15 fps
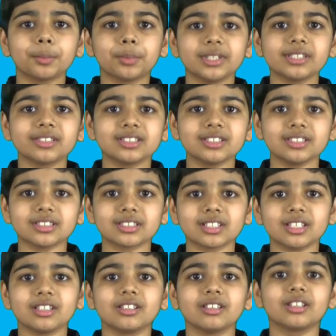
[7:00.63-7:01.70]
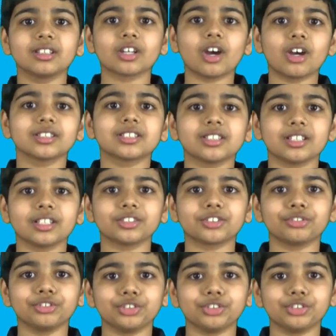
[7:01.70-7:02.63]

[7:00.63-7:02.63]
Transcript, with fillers: places in the continental